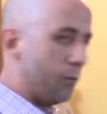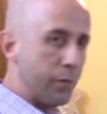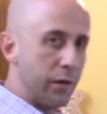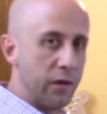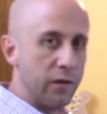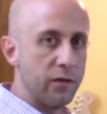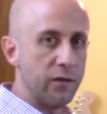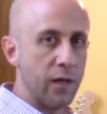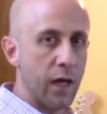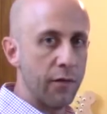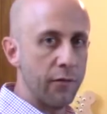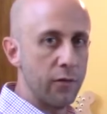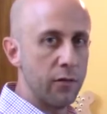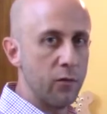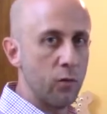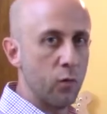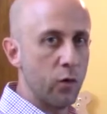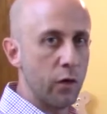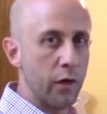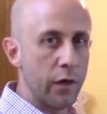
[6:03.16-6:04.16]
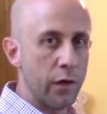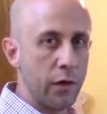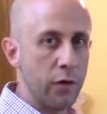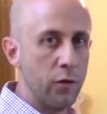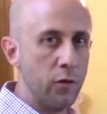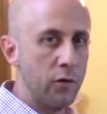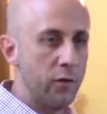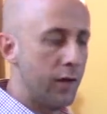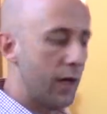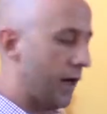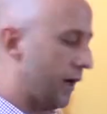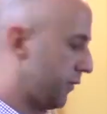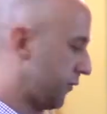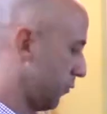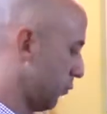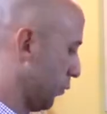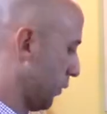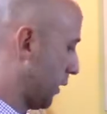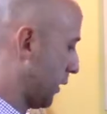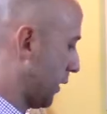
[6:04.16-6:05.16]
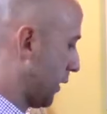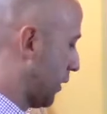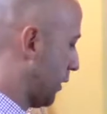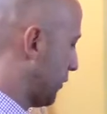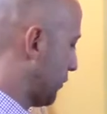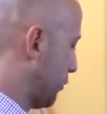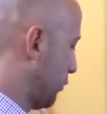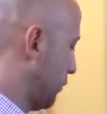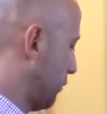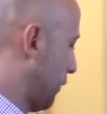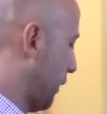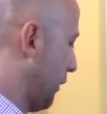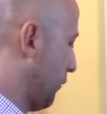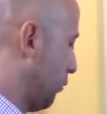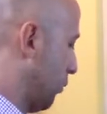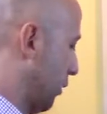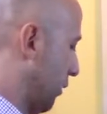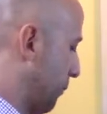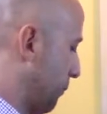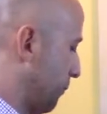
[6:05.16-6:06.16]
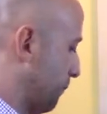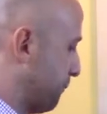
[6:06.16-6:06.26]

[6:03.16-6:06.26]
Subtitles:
B7. We're going to use that. So we're going to get our 2-5-1